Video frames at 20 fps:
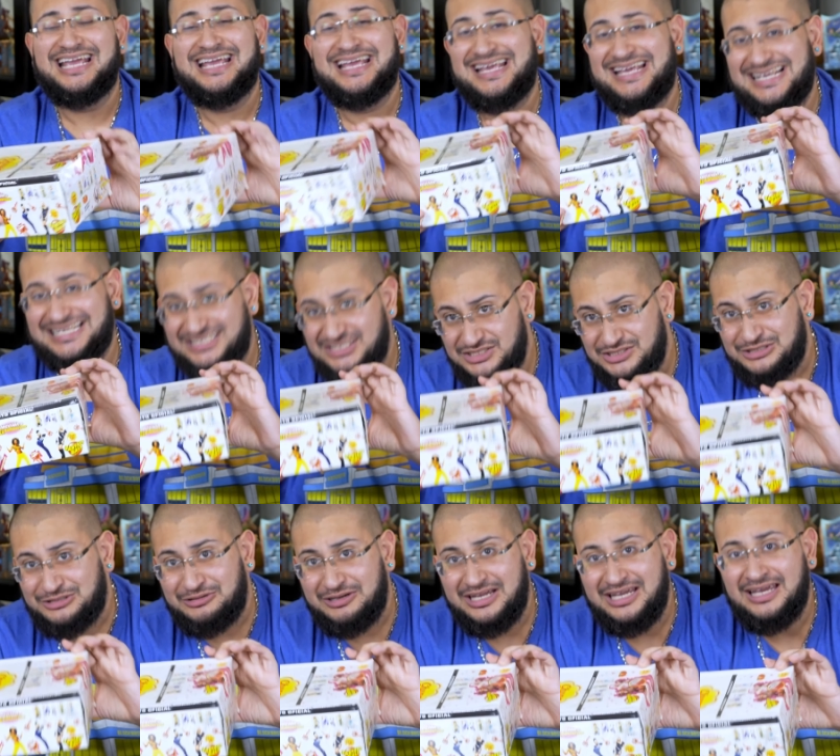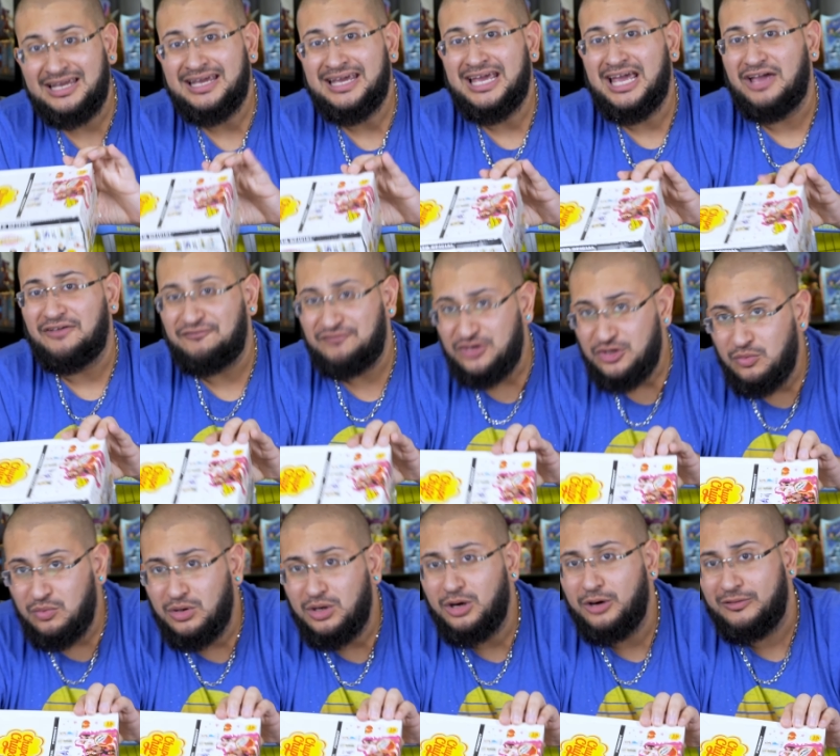history. If you
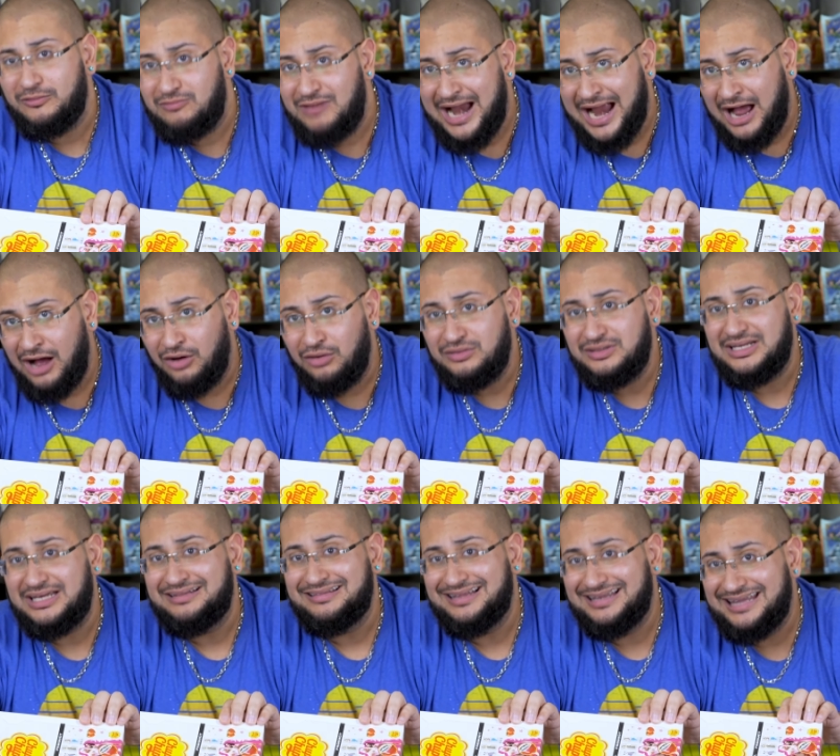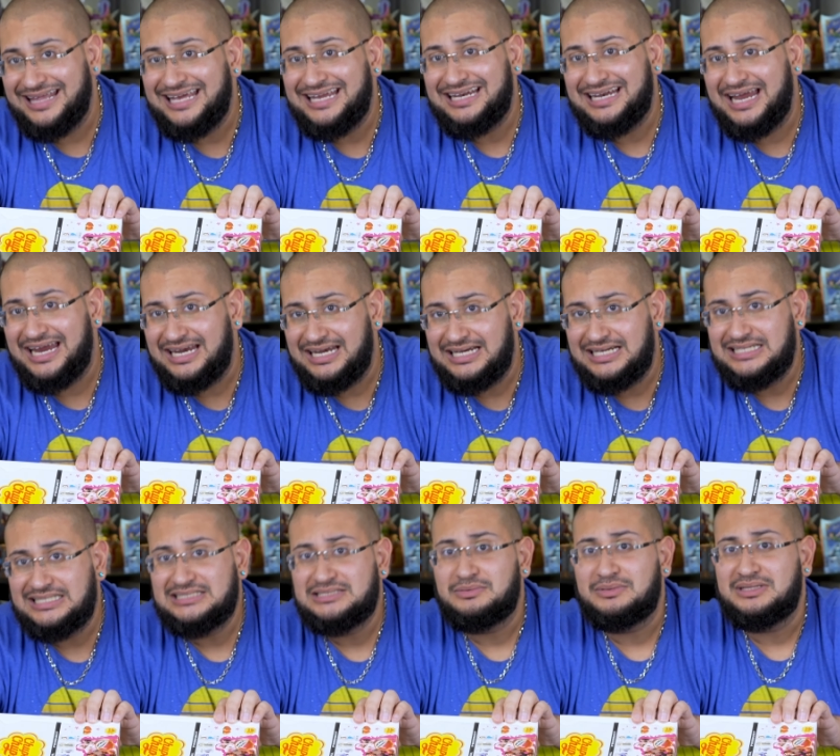were around in the late
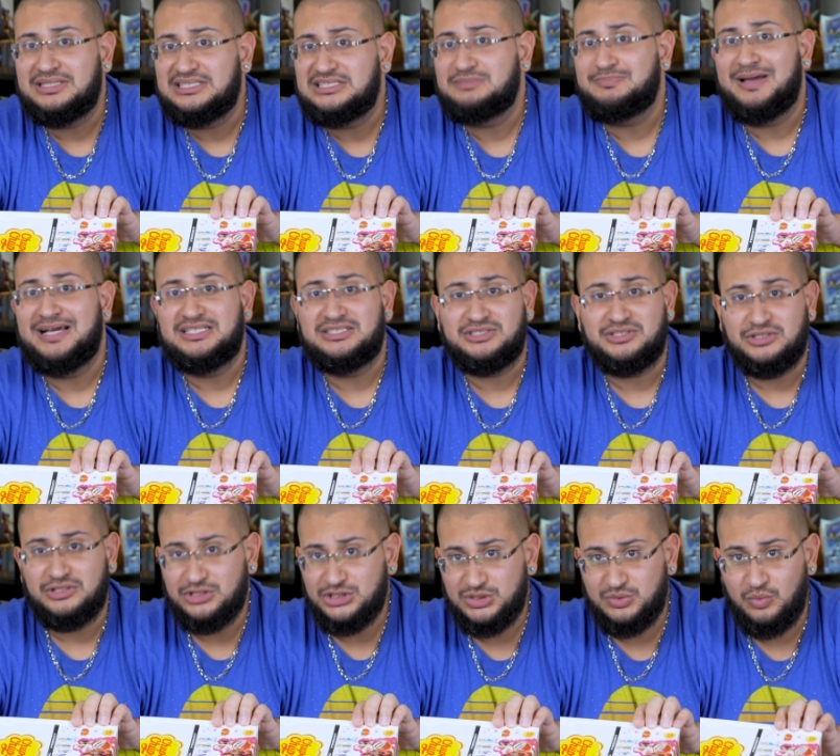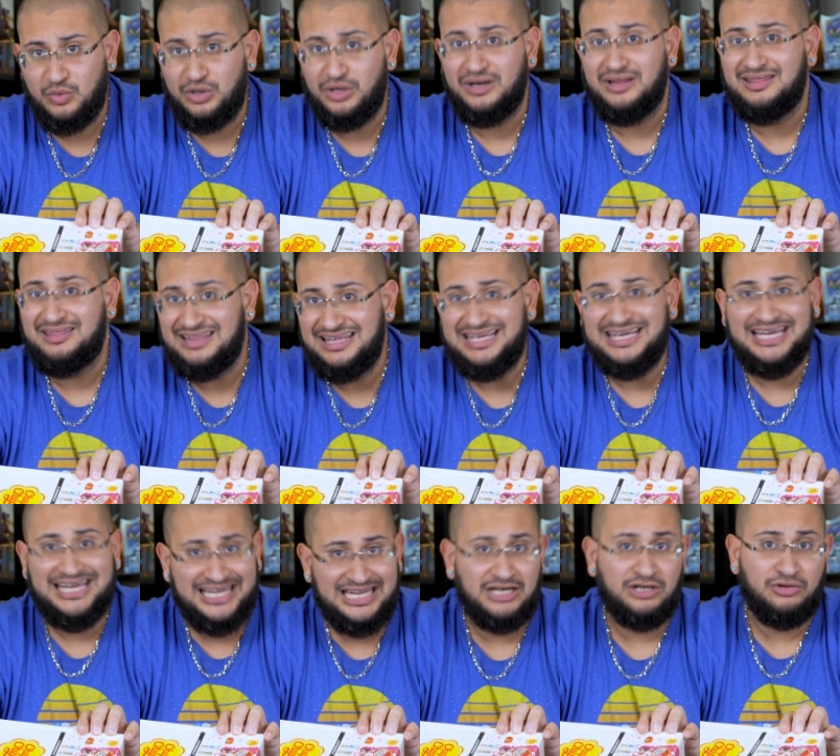90s when the Spice Girls were the
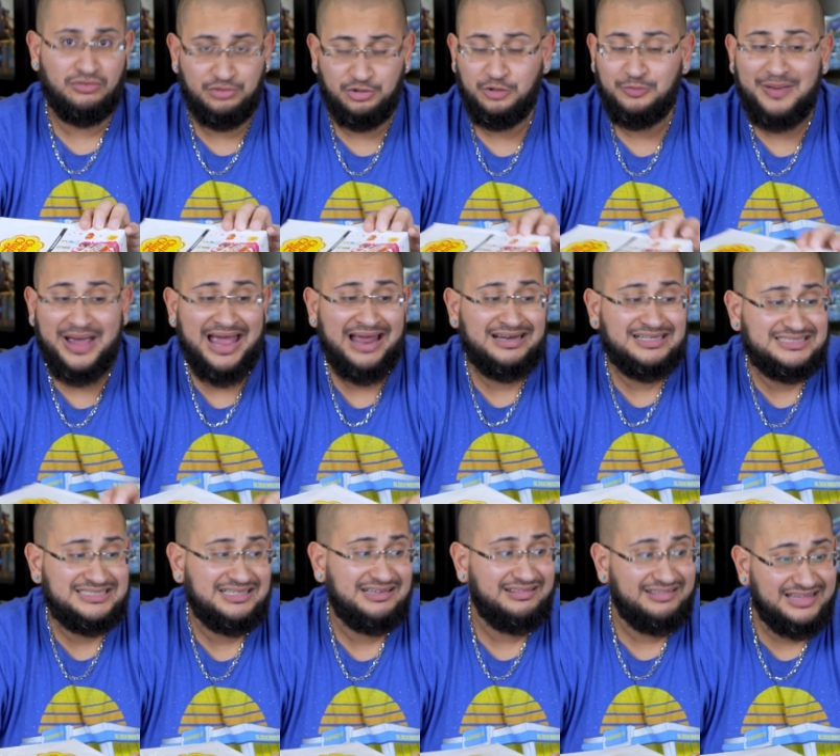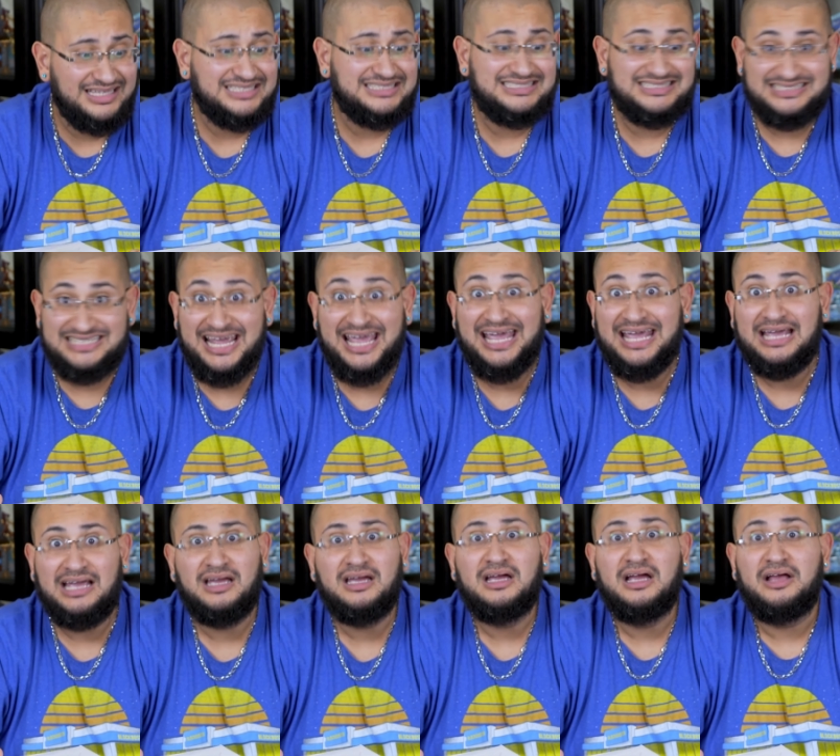it group, and till this
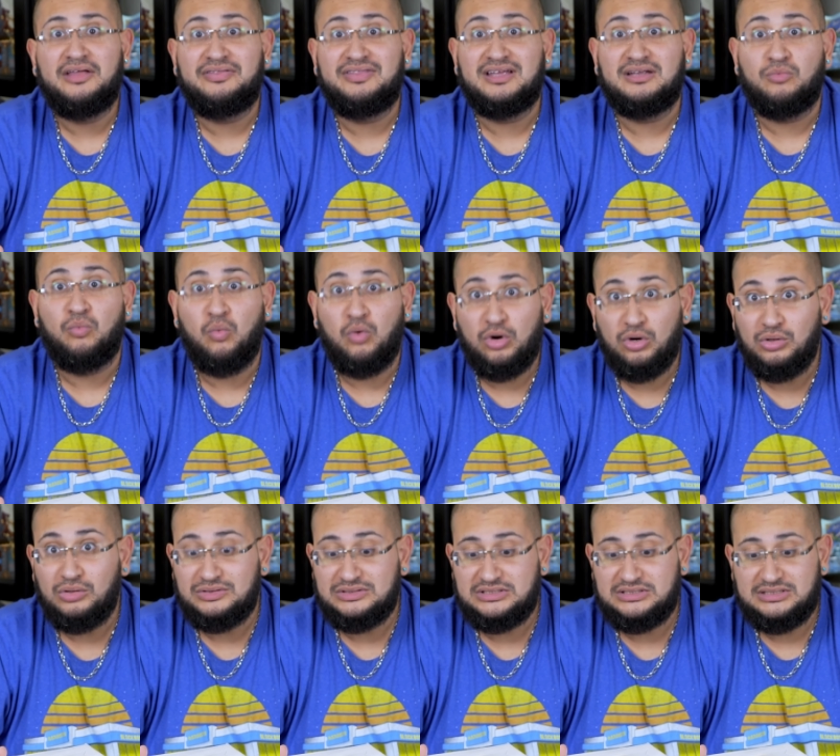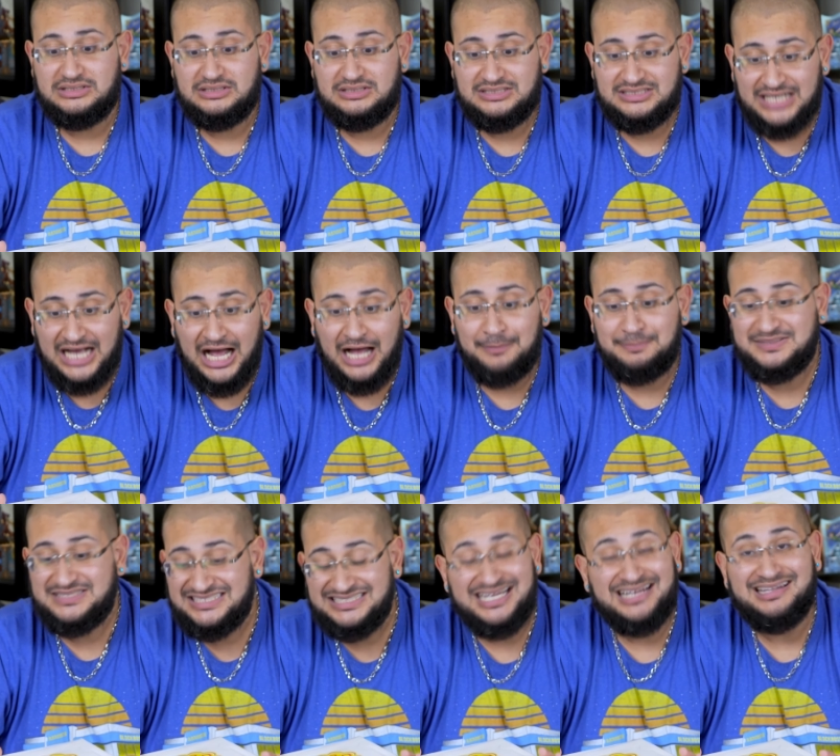day, the world's top
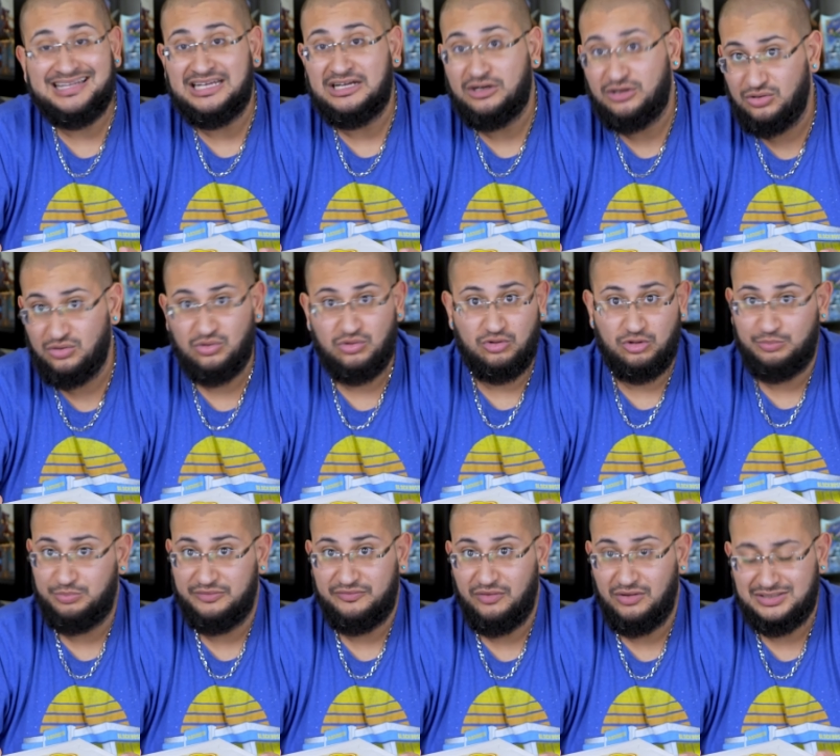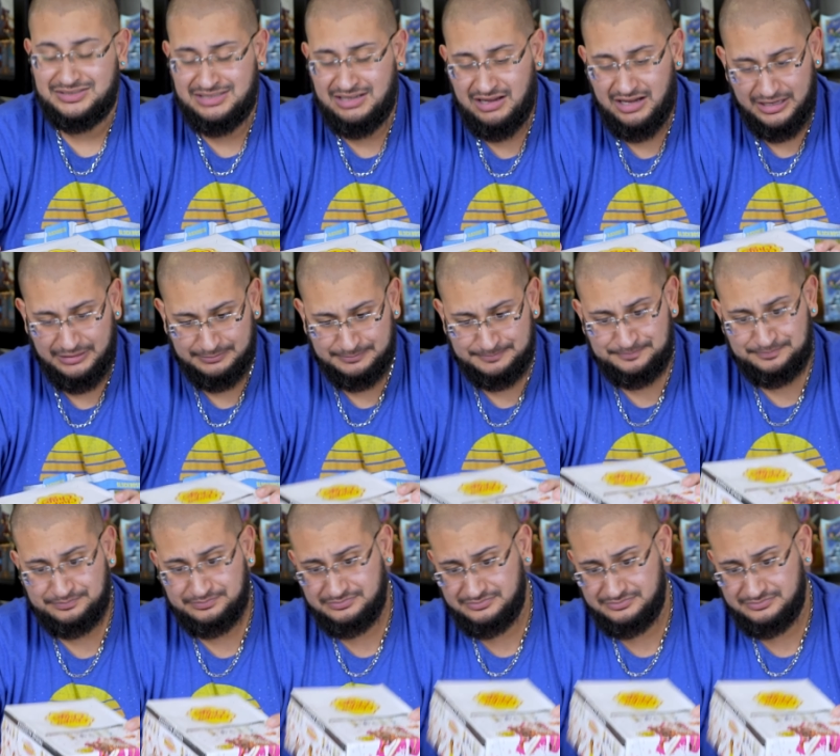selling girl group of all time,